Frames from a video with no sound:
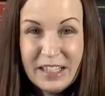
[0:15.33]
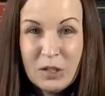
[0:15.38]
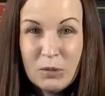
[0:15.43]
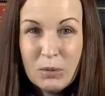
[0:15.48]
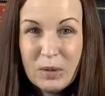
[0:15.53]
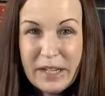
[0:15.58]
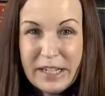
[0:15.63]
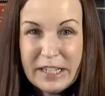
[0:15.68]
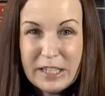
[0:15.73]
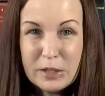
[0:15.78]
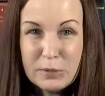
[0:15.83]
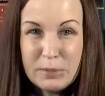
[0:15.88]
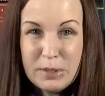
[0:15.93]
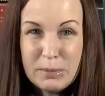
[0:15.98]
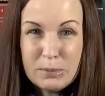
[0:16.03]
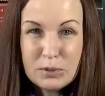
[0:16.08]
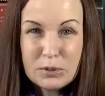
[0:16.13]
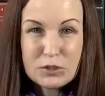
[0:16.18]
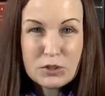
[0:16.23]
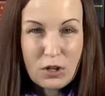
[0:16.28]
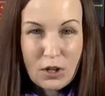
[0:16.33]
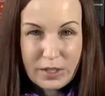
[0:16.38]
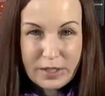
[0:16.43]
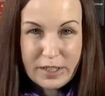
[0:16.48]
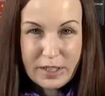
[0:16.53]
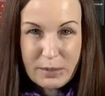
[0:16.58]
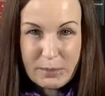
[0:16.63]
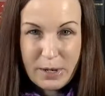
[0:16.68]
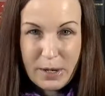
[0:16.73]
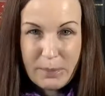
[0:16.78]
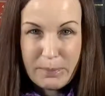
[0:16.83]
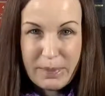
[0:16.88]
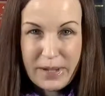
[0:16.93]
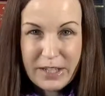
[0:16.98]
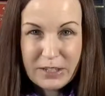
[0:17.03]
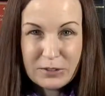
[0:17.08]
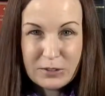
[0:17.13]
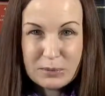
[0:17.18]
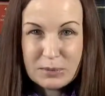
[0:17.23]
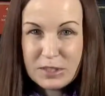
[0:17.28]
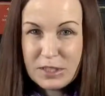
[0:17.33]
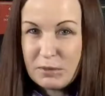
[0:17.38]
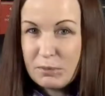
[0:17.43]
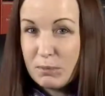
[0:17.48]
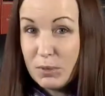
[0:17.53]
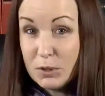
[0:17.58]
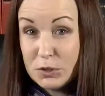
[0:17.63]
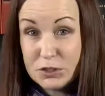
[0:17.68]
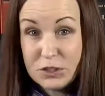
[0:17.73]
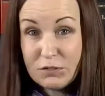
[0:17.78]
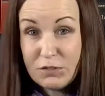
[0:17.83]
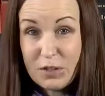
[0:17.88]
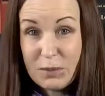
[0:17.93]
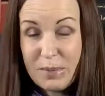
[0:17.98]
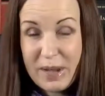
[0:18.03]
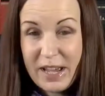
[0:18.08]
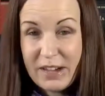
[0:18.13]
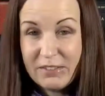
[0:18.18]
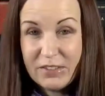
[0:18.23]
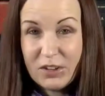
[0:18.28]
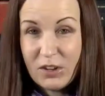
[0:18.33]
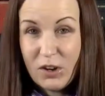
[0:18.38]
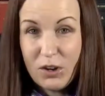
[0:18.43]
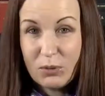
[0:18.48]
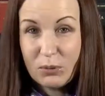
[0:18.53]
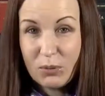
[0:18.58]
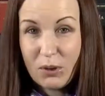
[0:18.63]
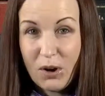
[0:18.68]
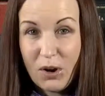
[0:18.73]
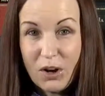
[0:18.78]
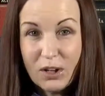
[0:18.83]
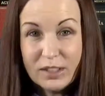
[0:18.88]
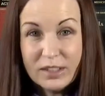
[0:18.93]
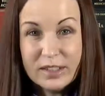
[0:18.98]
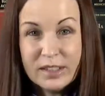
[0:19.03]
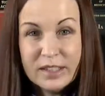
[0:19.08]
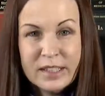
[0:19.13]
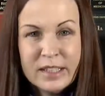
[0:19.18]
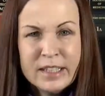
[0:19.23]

When I hear people talking about bankruptcy, most of them have it all wrong.